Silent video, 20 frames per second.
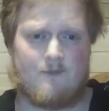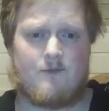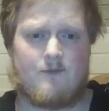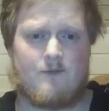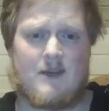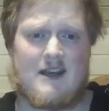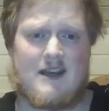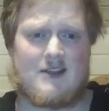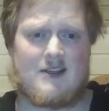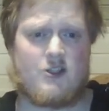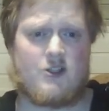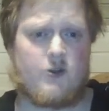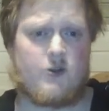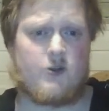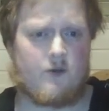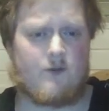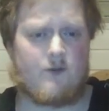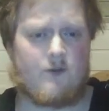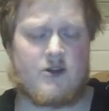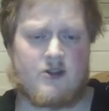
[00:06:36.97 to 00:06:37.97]
He has
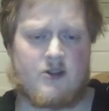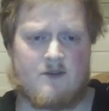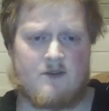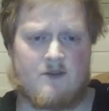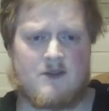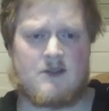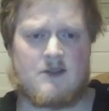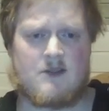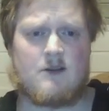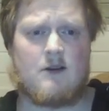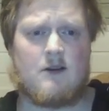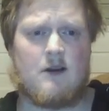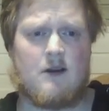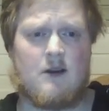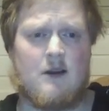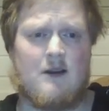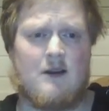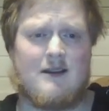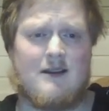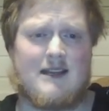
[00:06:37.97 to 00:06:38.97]
two bishops,
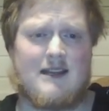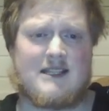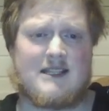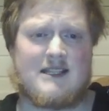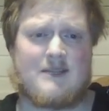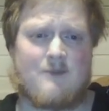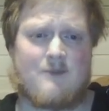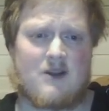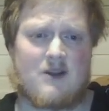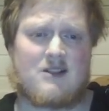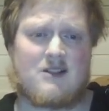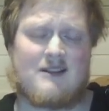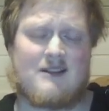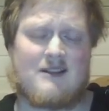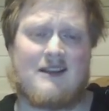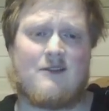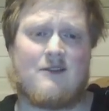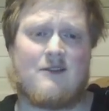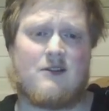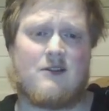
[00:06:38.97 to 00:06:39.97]

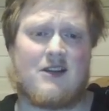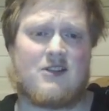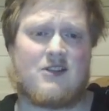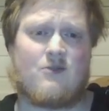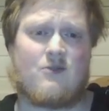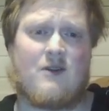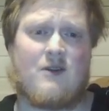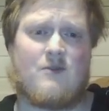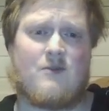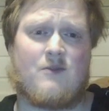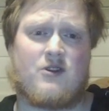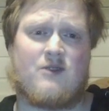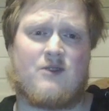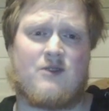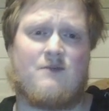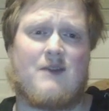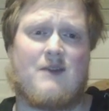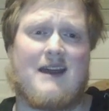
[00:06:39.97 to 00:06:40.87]
especially the light squared bishop,